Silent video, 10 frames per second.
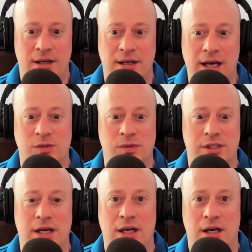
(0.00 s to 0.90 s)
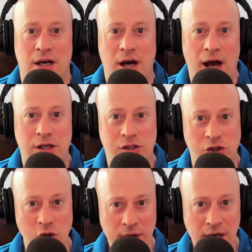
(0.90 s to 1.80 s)
Next mistake,
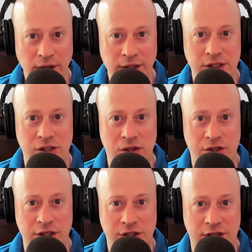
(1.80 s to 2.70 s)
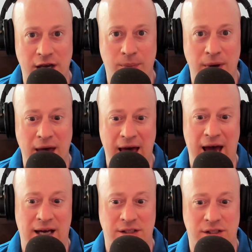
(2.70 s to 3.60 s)
assuming listeners skip
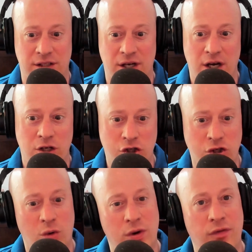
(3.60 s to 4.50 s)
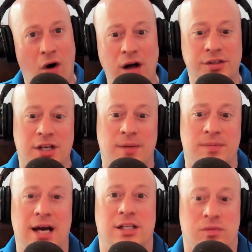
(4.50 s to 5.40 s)
ads. Sure, we've all
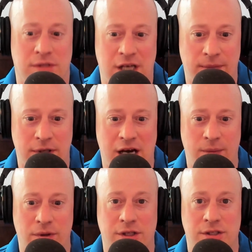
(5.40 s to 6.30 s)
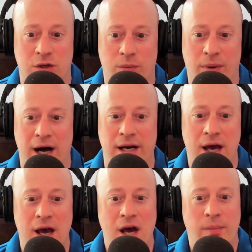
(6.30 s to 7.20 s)
skipped ads from time to time when listening to a pod,
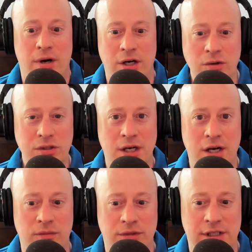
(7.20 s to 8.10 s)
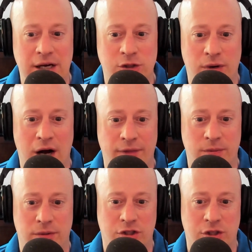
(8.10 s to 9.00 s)
but a new study from Sounds
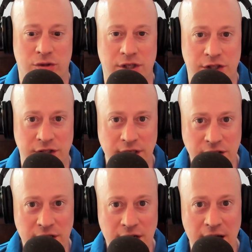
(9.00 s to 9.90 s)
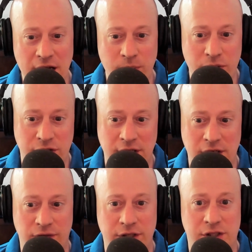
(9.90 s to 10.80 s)
Profitable shows 68%
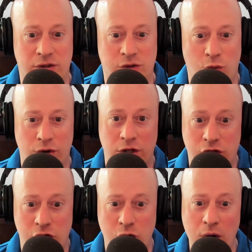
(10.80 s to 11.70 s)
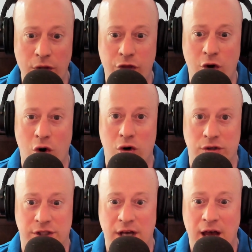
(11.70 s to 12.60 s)
of listeners, more than 2/3,